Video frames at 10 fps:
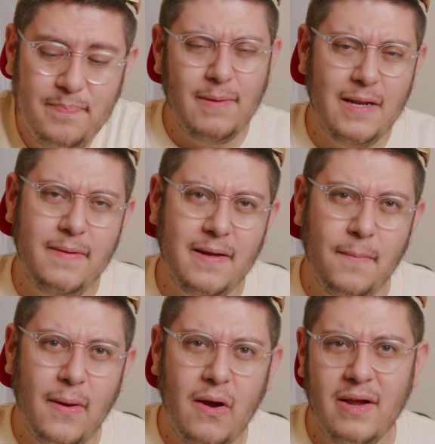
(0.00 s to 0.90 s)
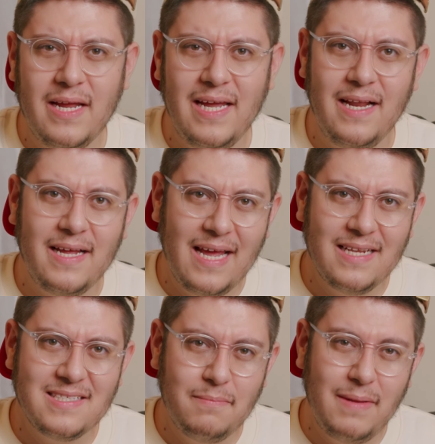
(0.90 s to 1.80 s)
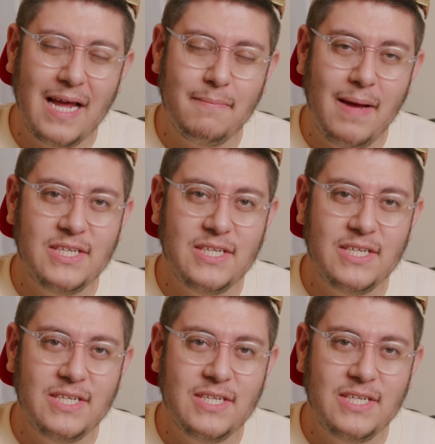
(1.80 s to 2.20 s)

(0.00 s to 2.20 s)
I'm going to be comparing it against the Black